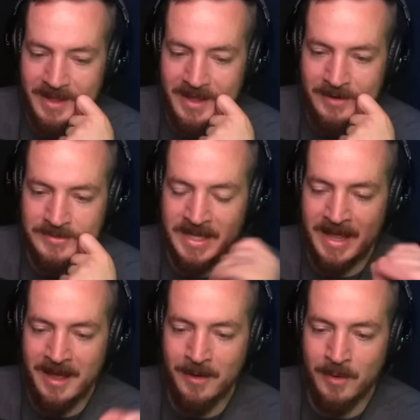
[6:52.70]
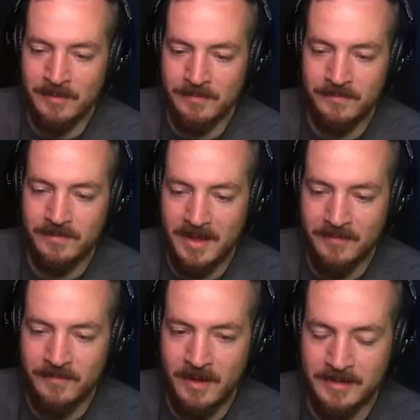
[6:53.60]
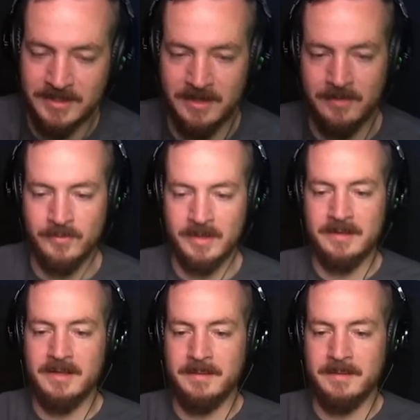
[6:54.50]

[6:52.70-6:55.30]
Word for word: I don't see how a, a fall is going to inflict